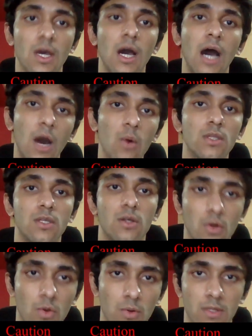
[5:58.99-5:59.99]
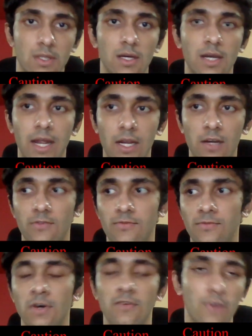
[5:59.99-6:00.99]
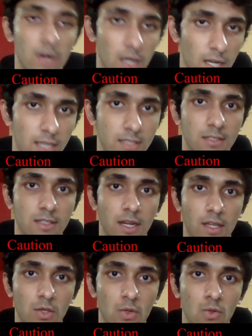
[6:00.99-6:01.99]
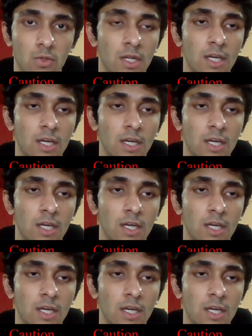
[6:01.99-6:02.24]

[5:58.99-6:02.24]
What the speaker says: How it's grown, the kind of fertilizers that are used,